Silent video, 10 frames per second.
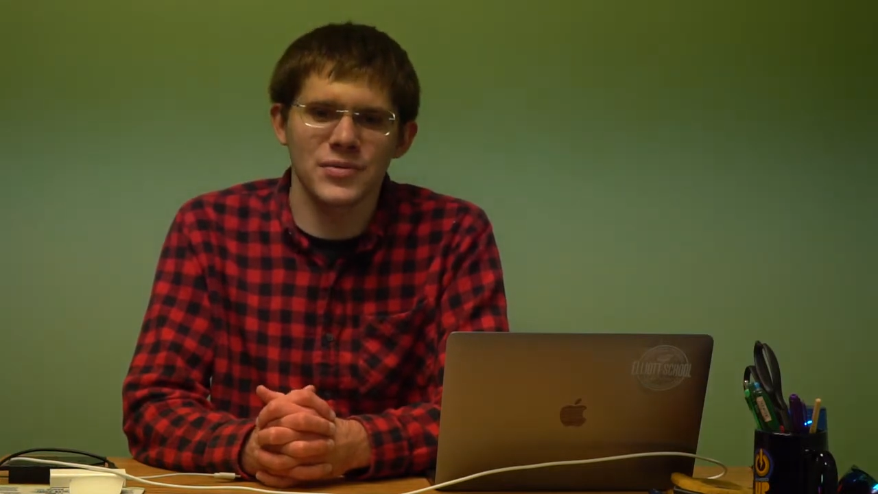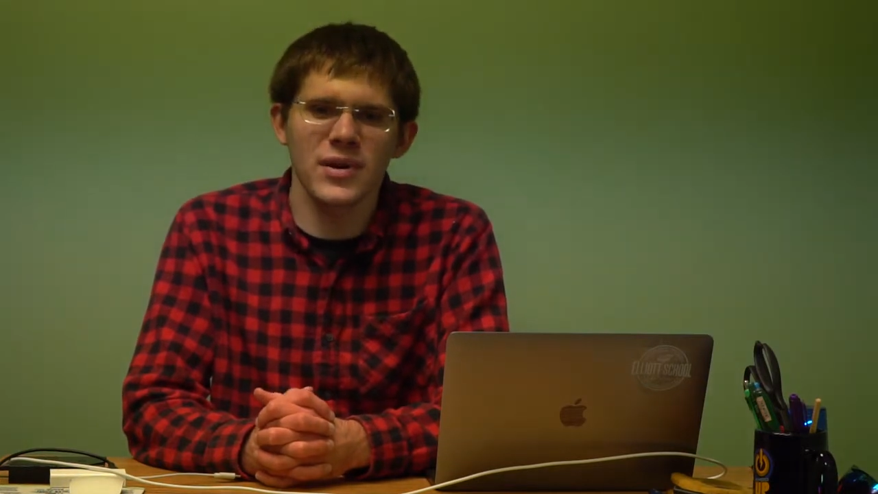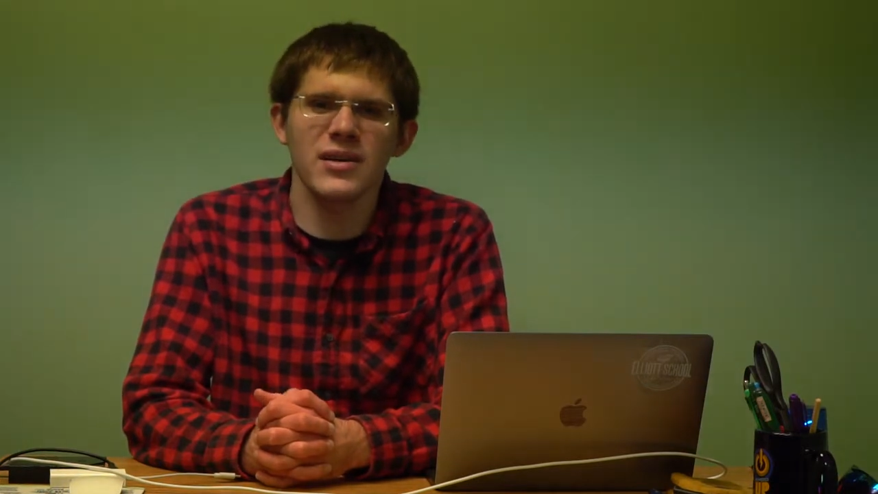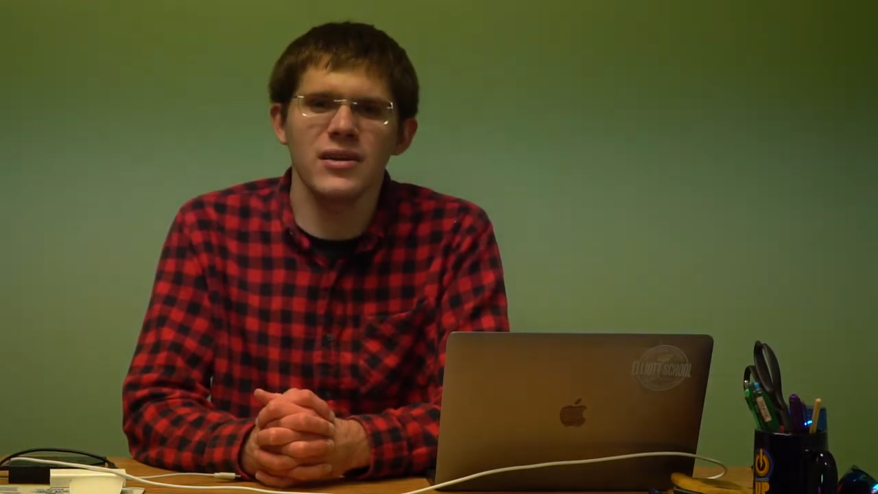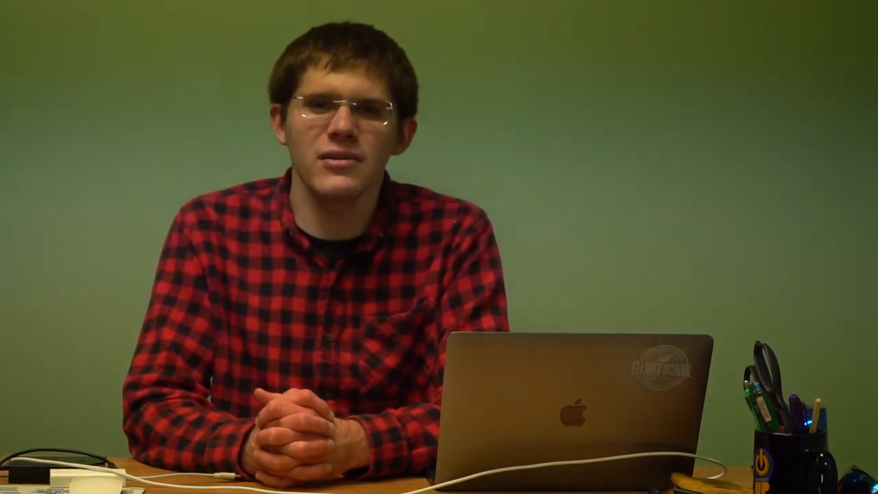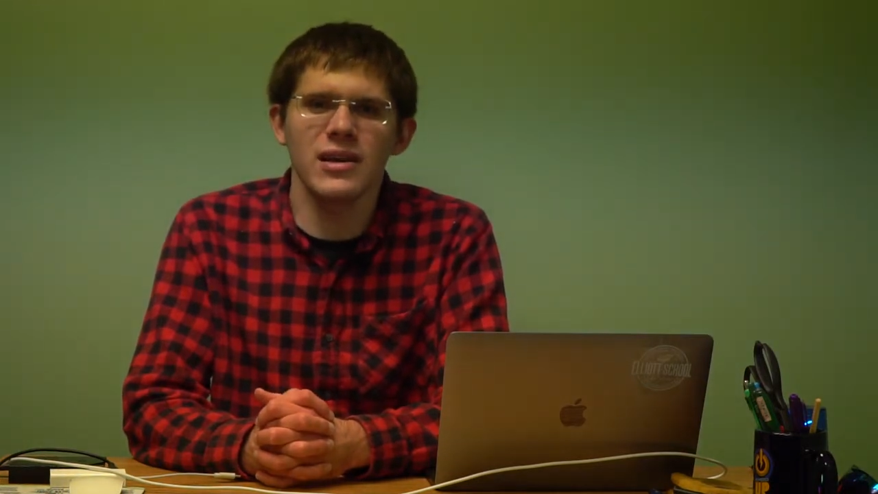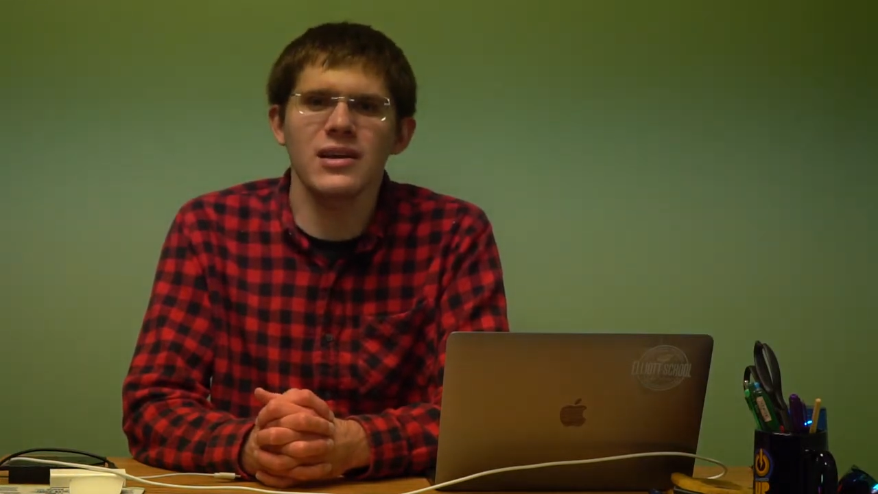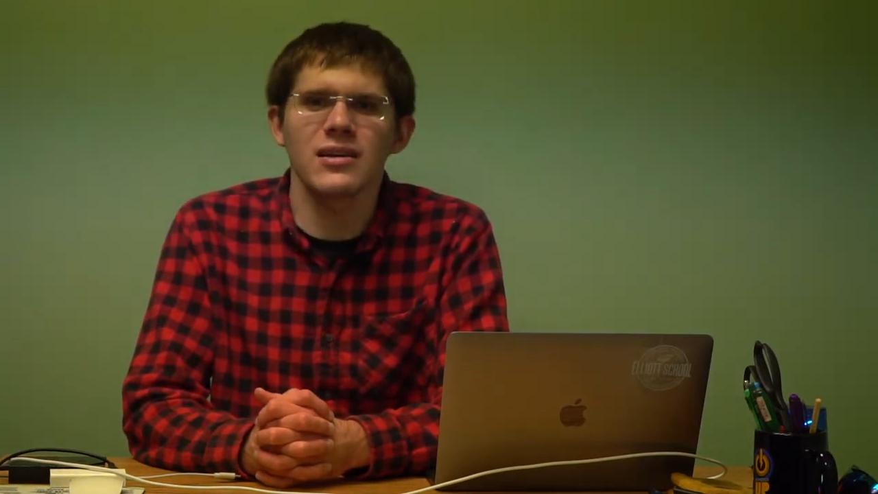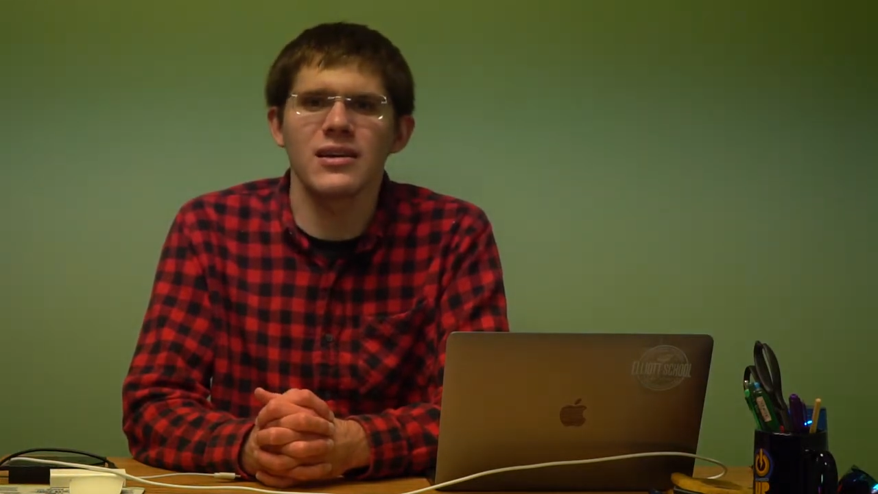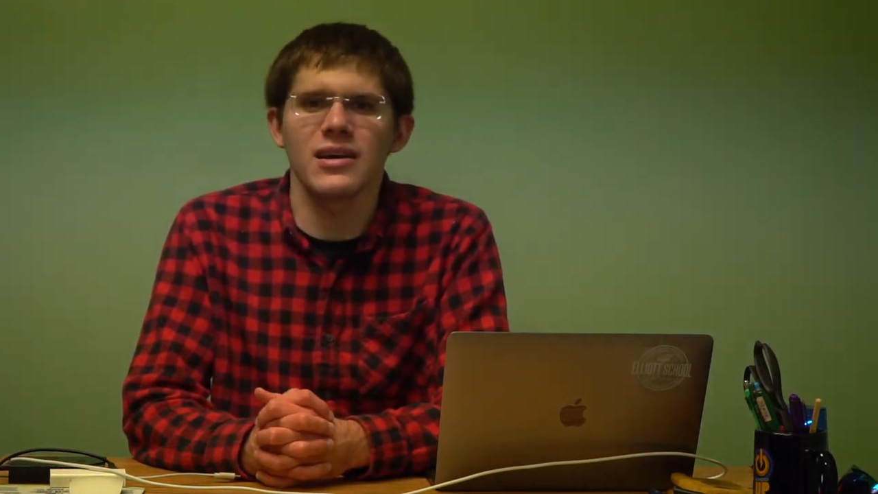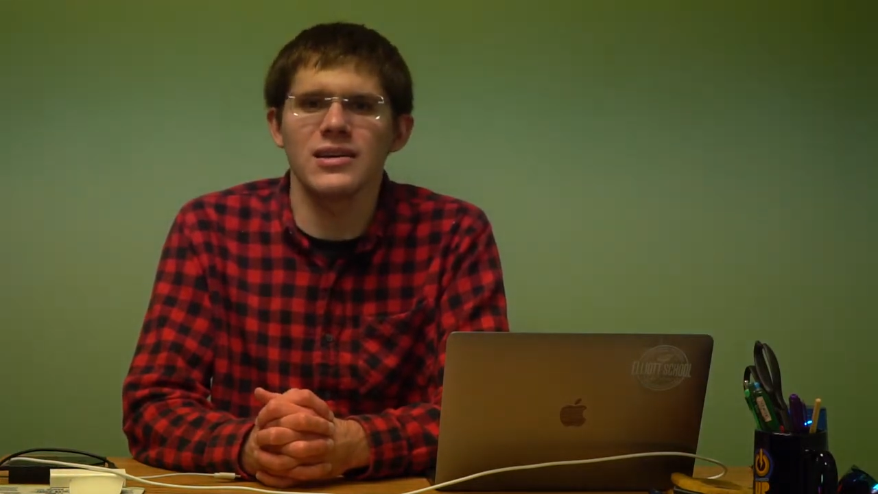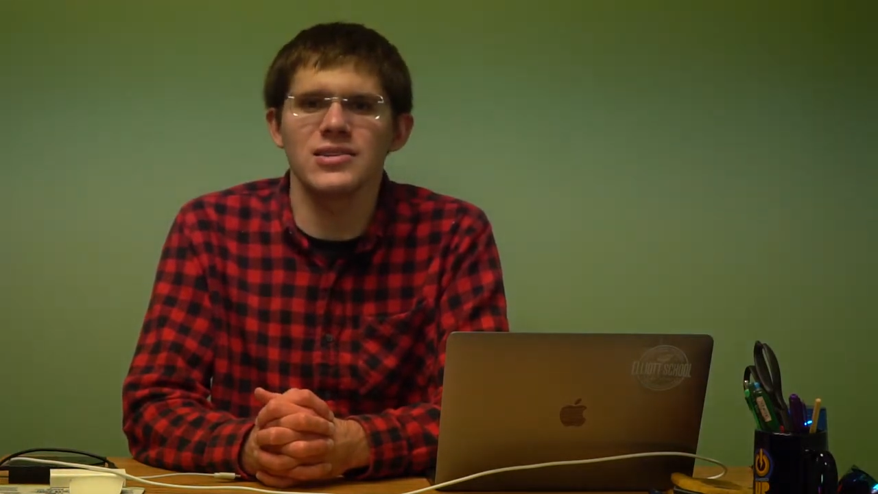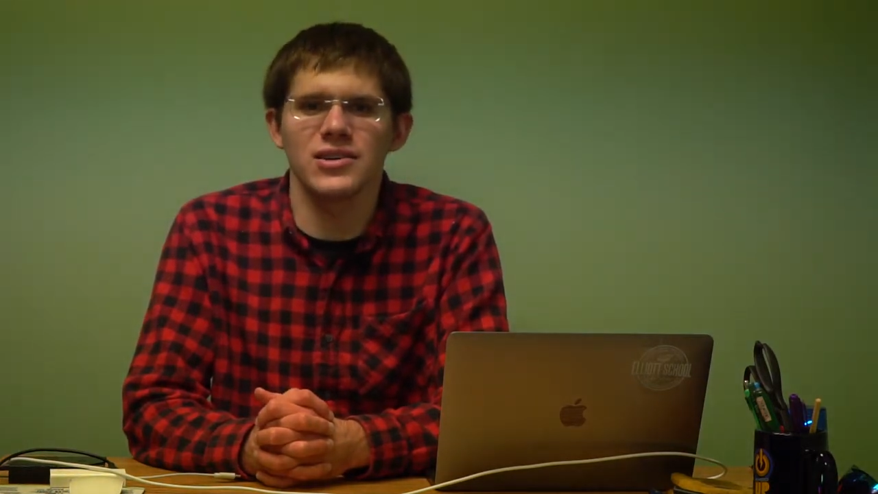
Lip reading: really unique because,